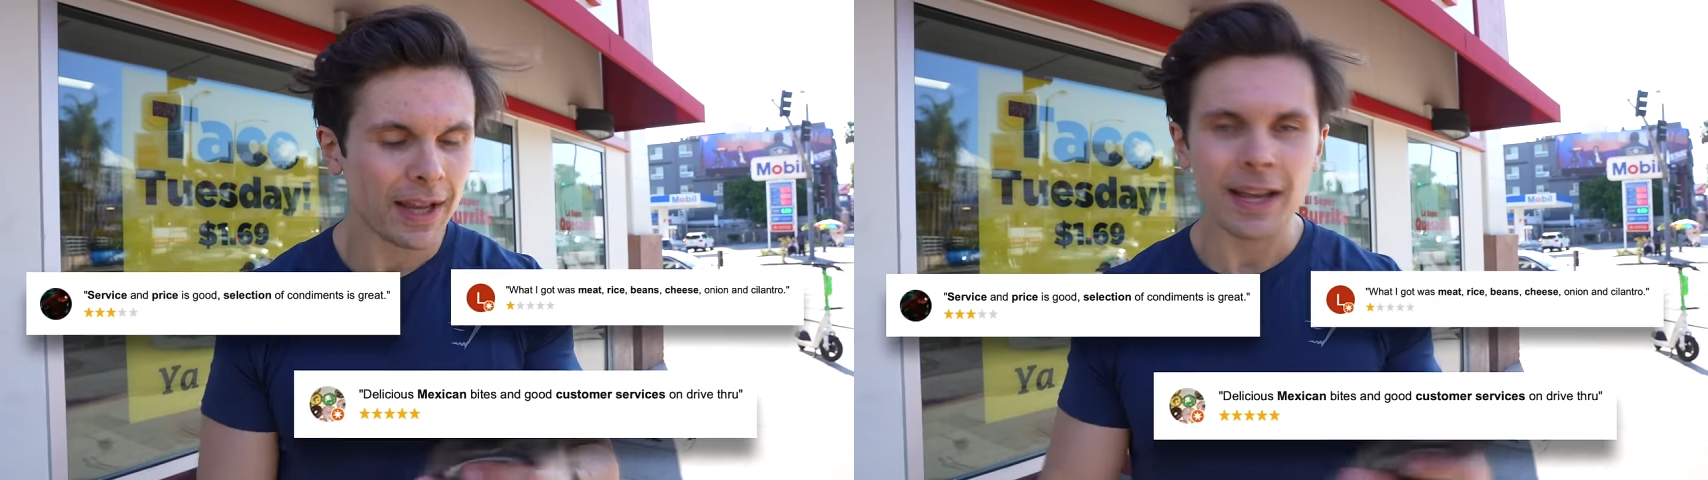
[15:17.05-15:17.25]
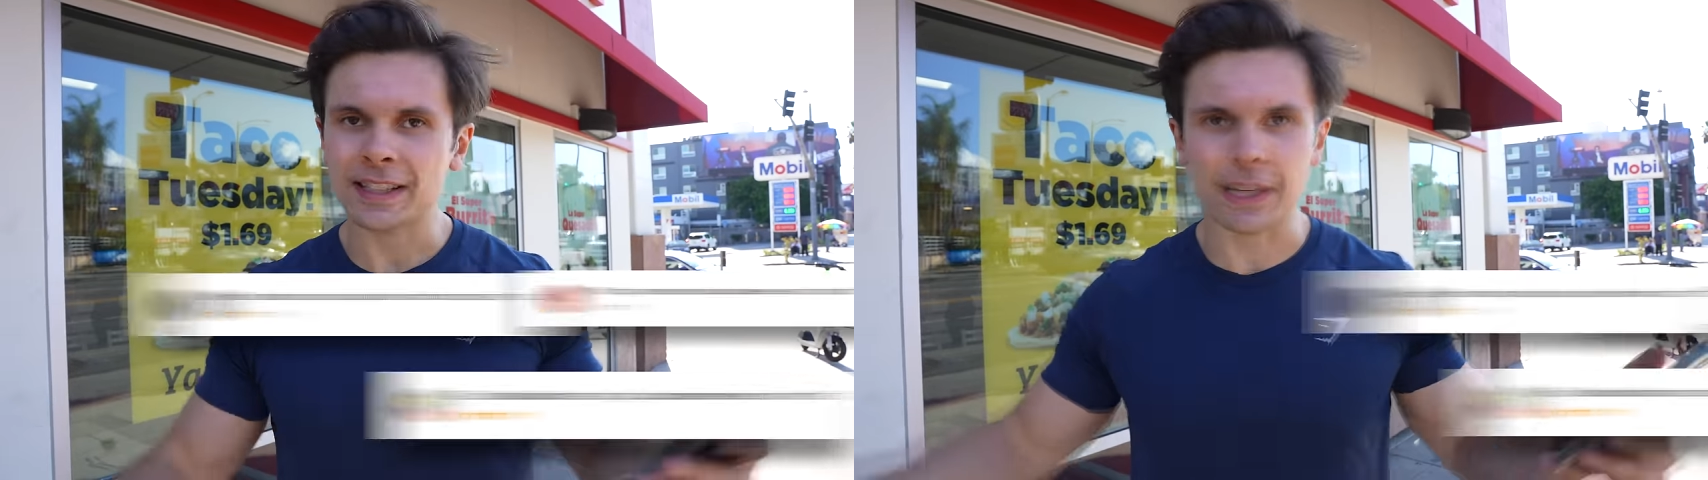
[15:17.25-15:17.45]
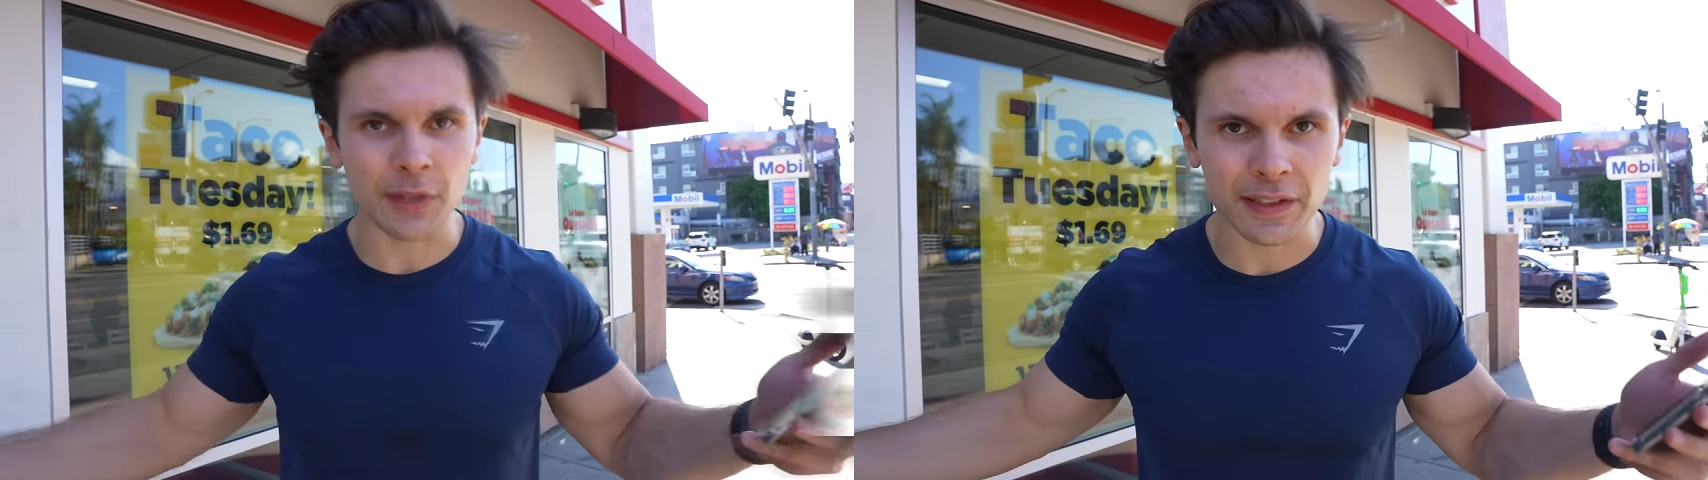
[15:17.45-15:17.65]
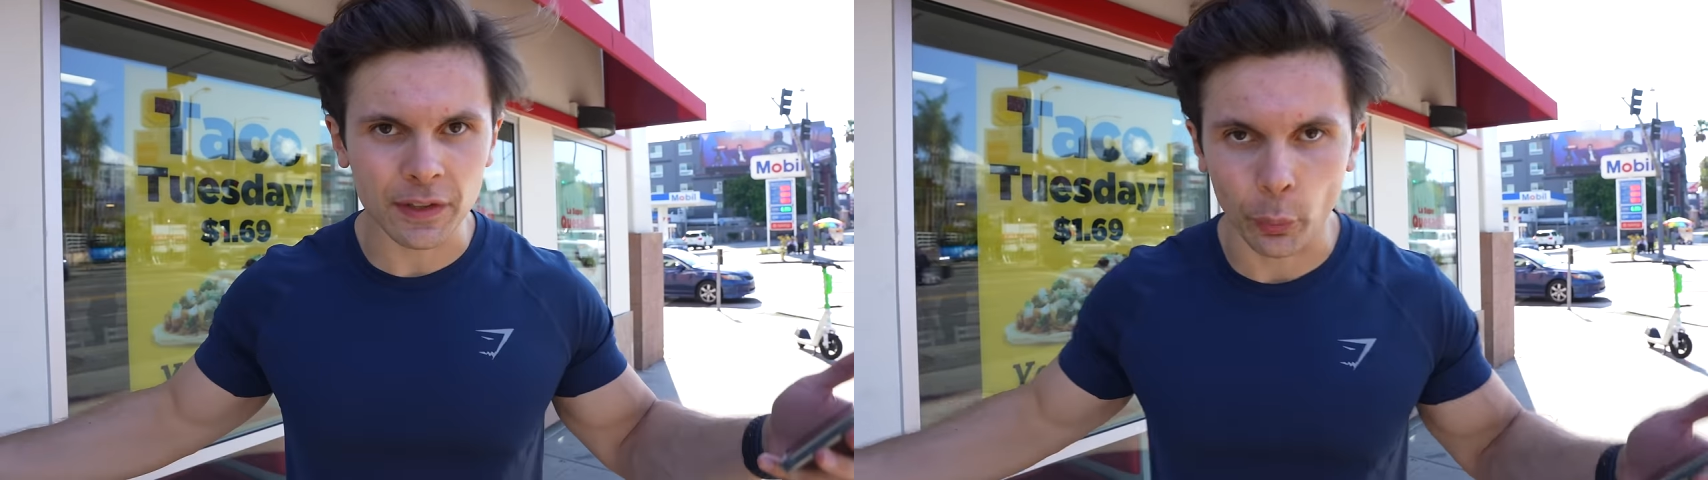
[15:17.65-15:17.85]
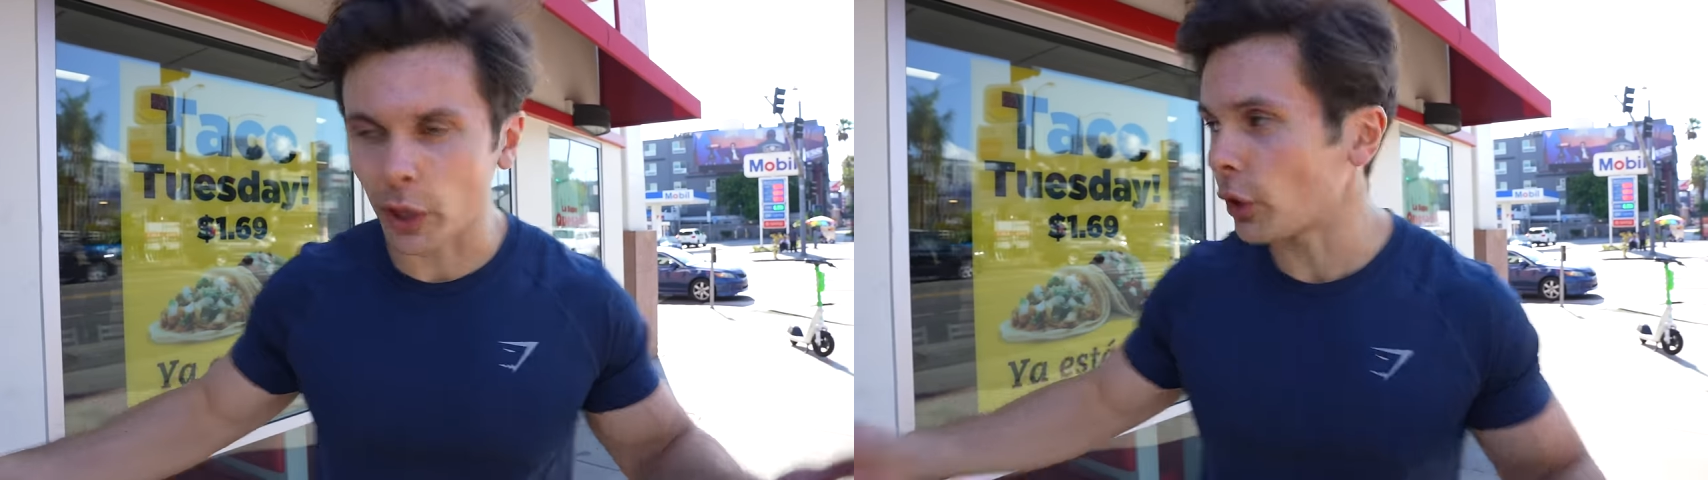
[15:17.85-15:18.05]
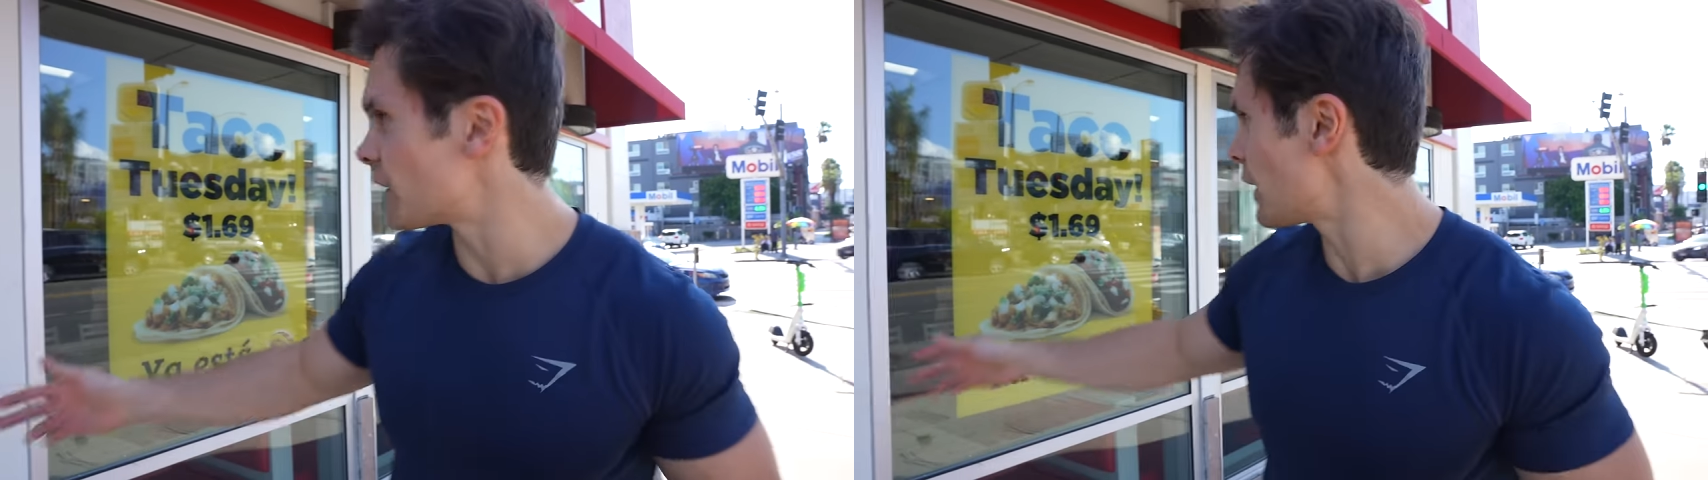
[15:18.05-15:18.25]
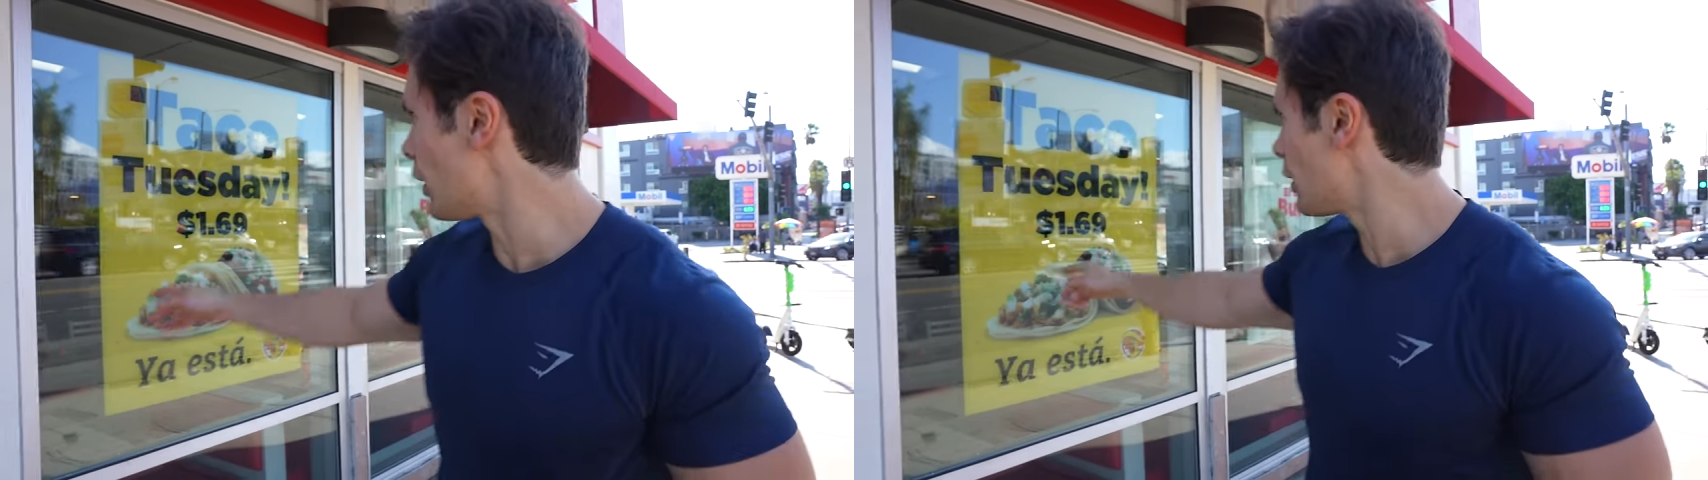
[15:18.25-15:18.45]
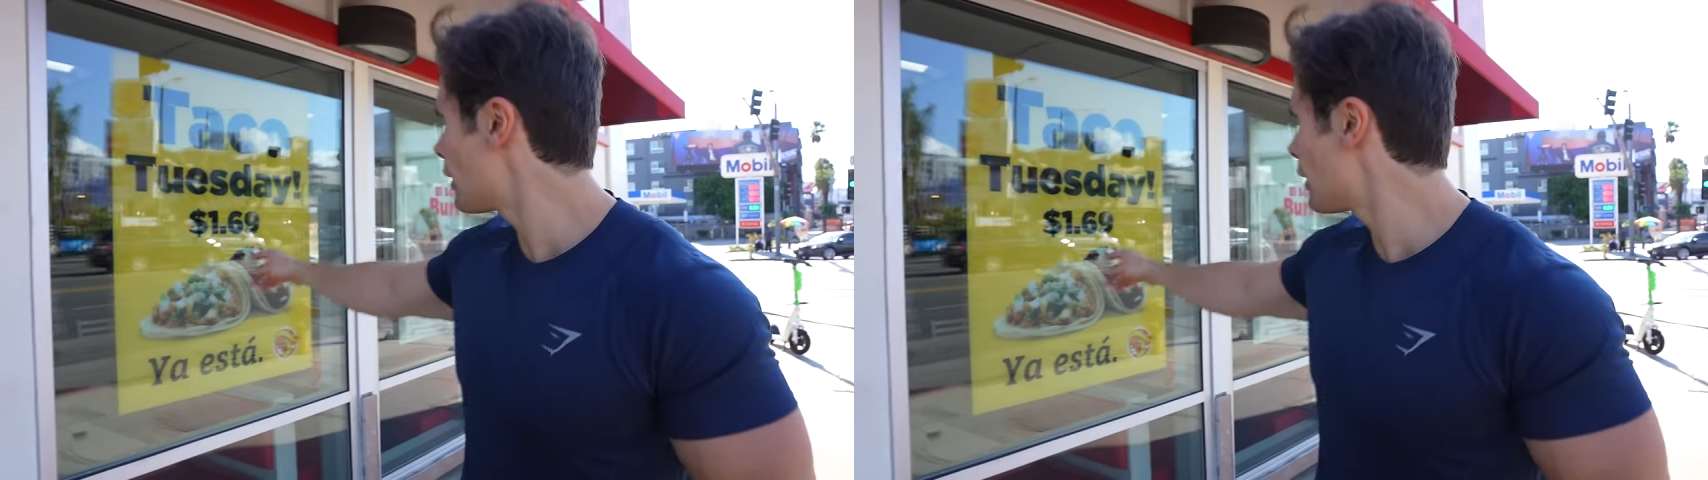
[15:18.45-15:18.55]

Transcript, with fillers: Seems like it's the real deal.